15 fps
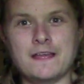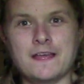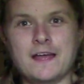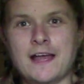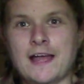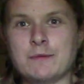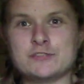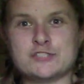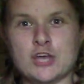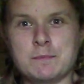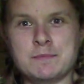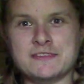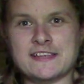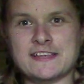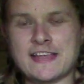I was
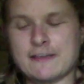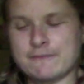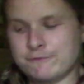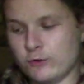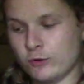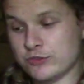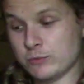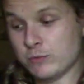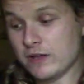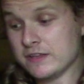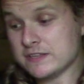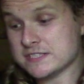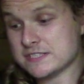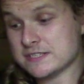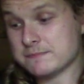hoping they'd get fourth or
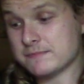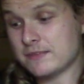worst.